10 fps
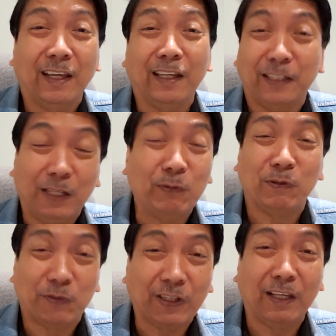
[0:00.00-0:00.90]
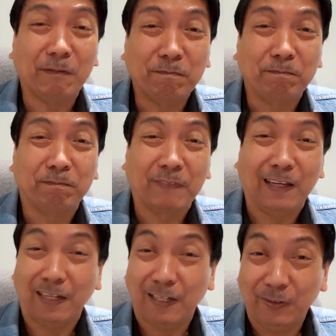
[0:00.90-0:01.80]
And he will forgive.
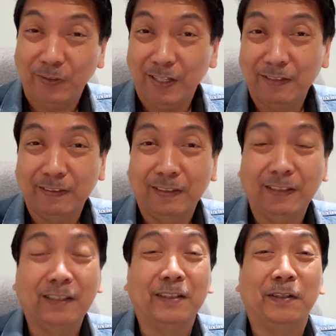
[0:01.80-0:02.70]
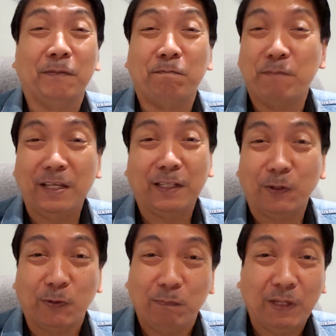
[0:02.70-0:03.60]
Hallelujah. May the
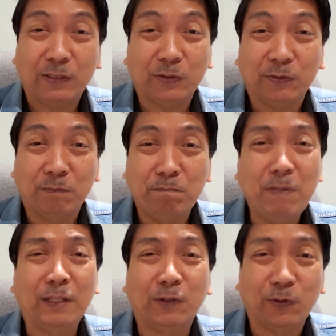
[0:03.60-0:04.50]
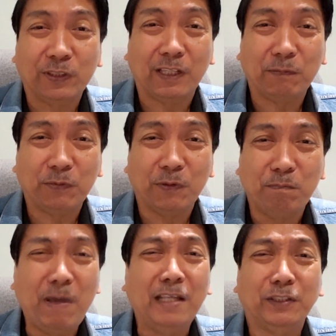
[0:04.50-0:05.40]
Lord bless you. May the Lord keep you.
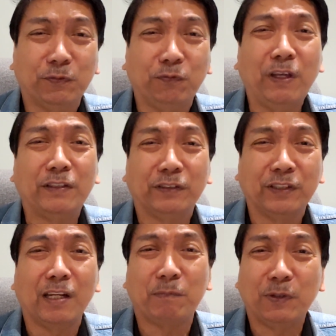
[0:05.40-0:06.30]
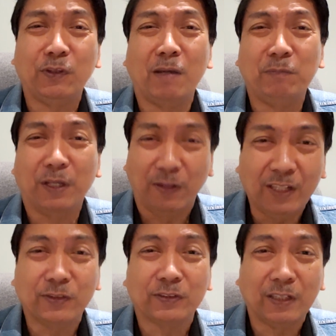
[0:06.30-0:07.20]
May his face shine upon you and be
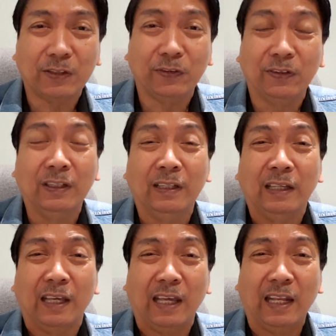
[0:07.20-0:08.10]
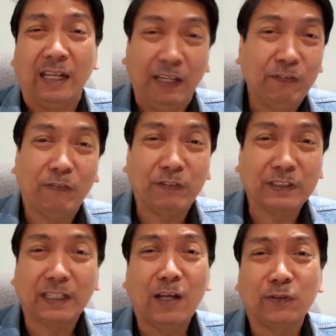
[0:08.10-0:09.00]
gracious unto you and lift up
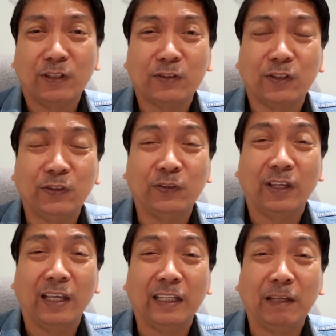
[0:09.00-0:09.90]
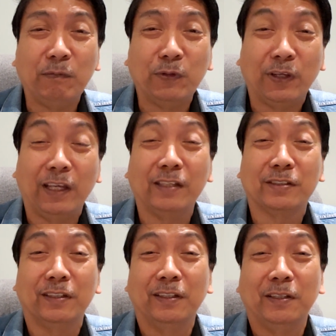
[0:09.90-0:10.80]
his countenance on you and give you
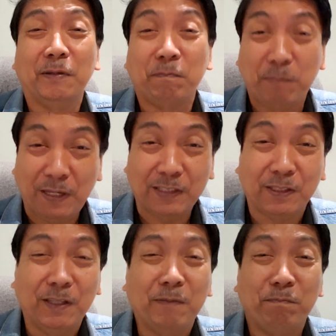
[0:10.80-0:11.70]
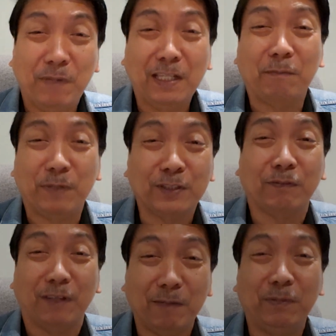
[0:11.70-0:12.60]
his peace. May the peace
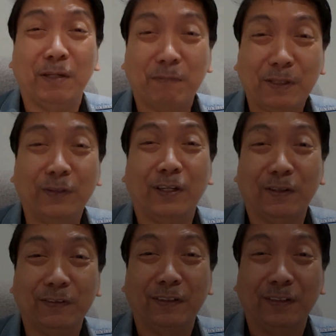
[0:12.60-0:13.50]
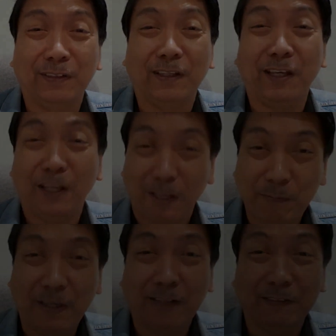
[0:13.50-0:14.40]
of God be upon you now.
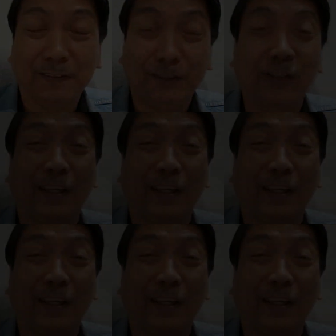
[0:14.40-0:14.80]
Amen. See